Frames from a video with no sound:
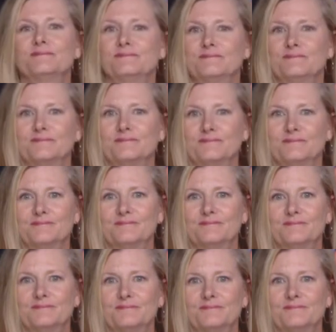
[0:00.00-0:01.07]

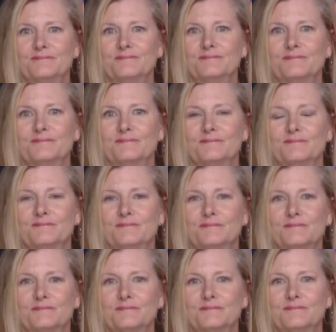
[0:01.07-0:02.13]

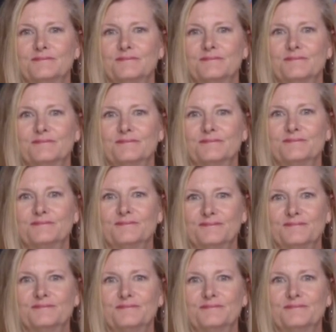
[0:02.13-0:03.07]
(silent)